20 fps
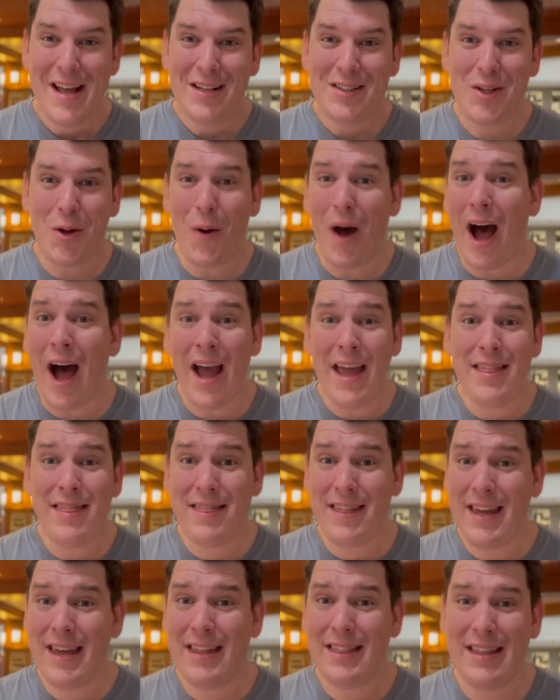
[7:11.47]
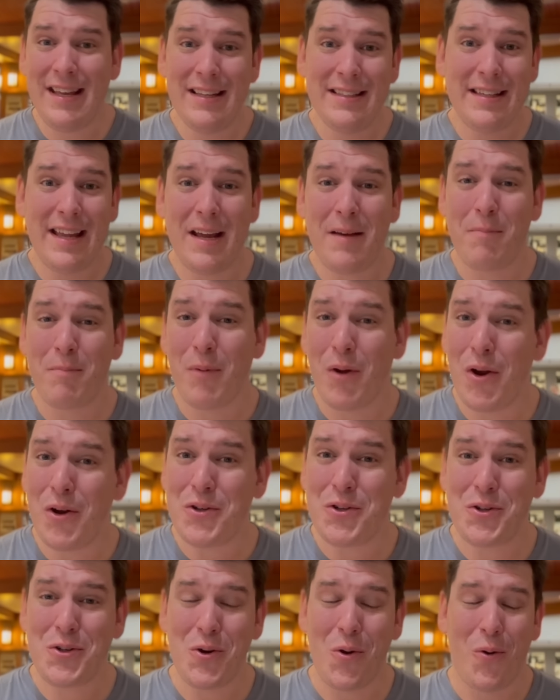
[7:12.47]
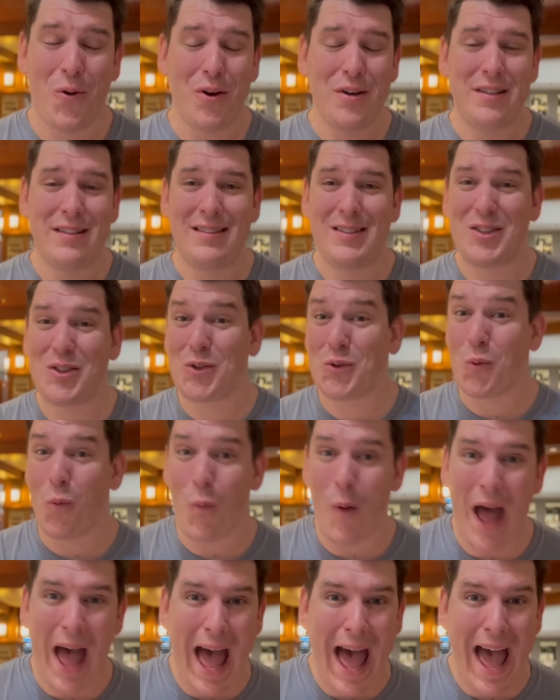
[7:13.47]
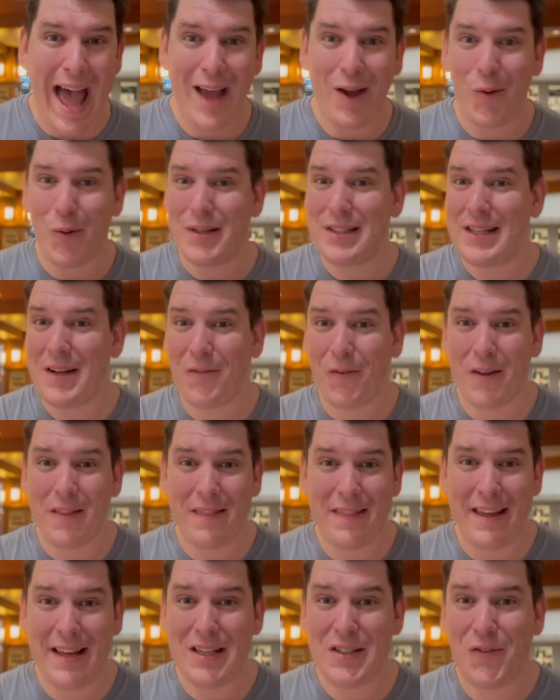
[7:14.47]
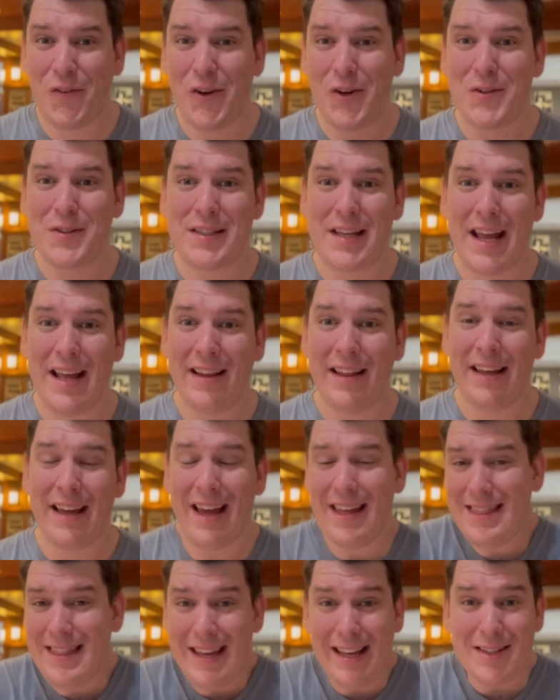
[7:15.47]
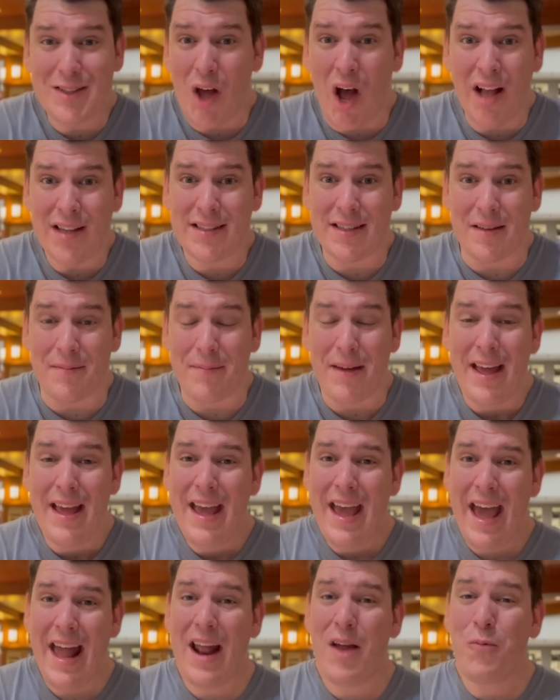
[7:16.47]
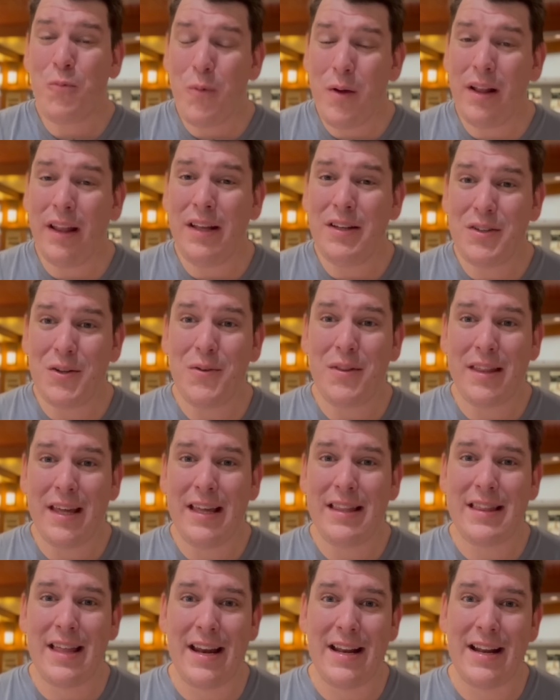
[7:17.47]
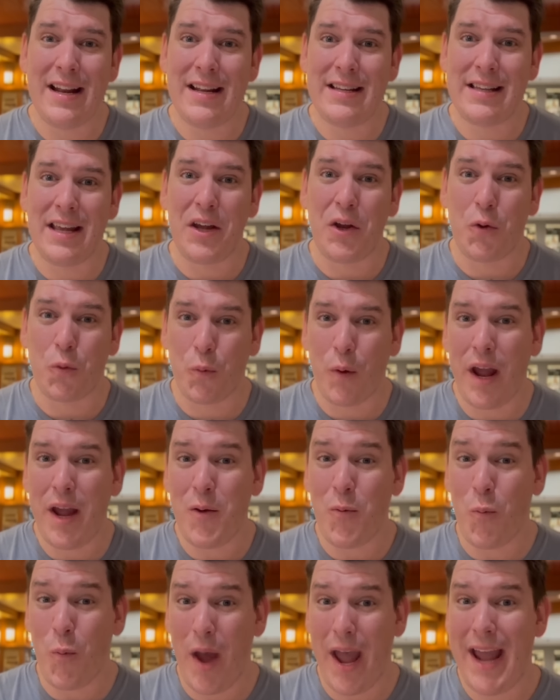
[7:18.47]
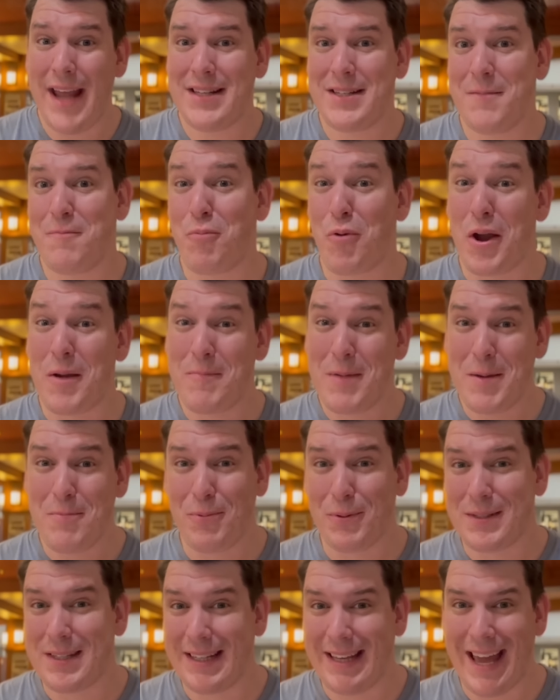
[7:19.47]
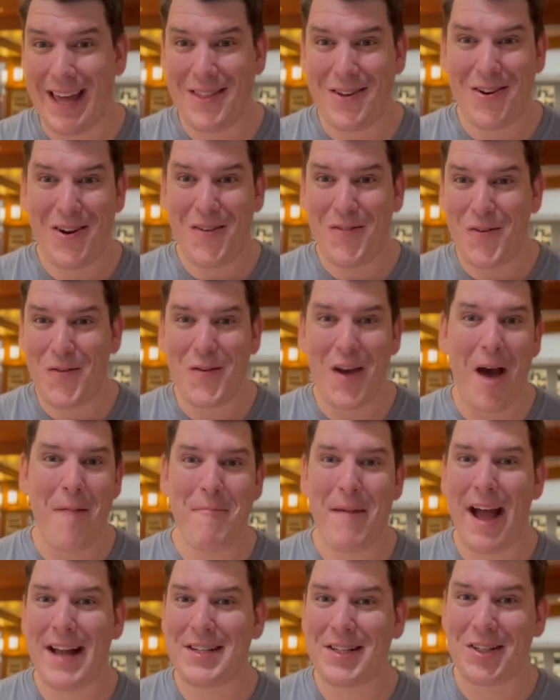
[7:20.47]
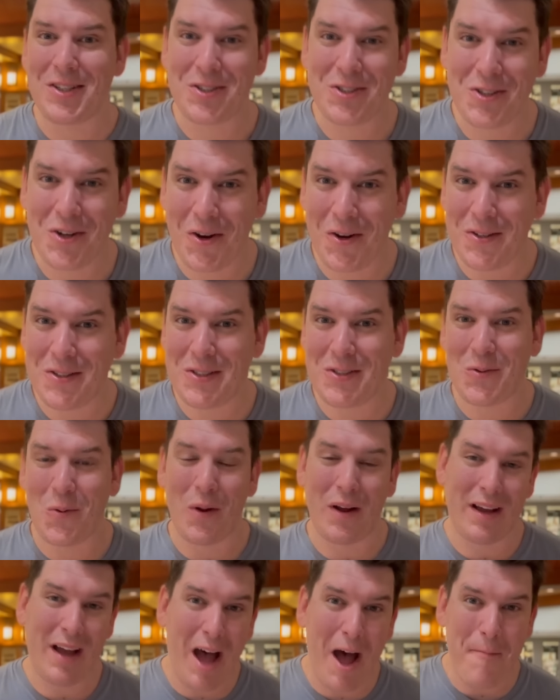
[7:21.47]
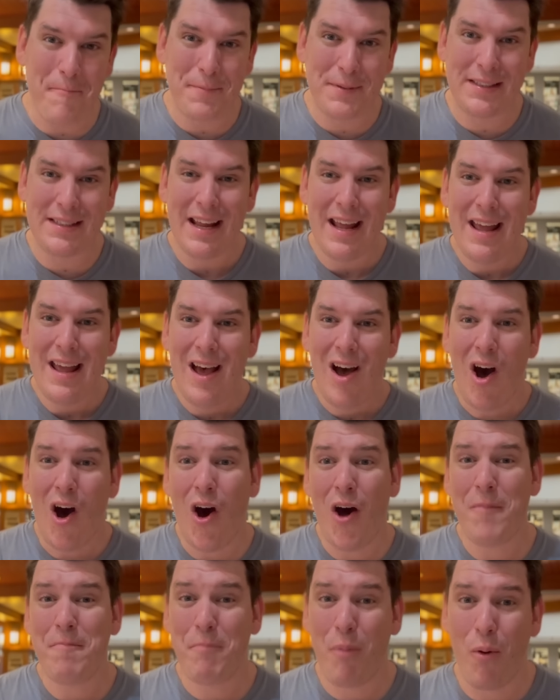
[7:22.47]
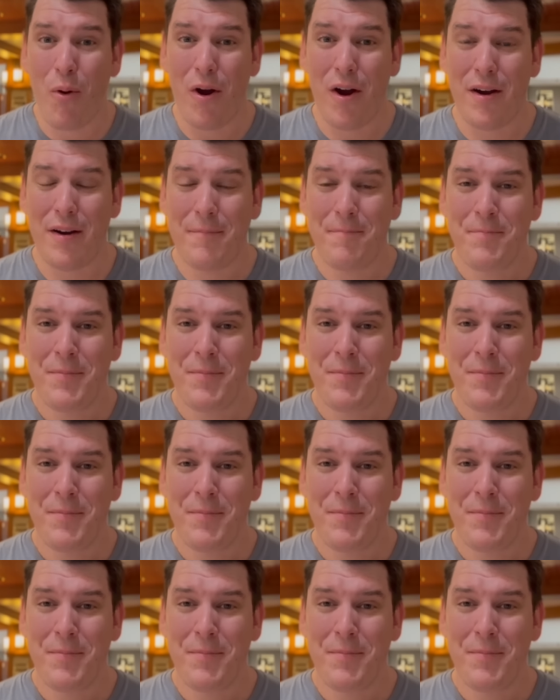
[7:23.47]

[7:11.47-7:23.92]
So I think things like merch or swag or different things for your sailing, I think it's awesome. And I really do think that it is a great way to bring people together if you've got matching shirts or cups on board.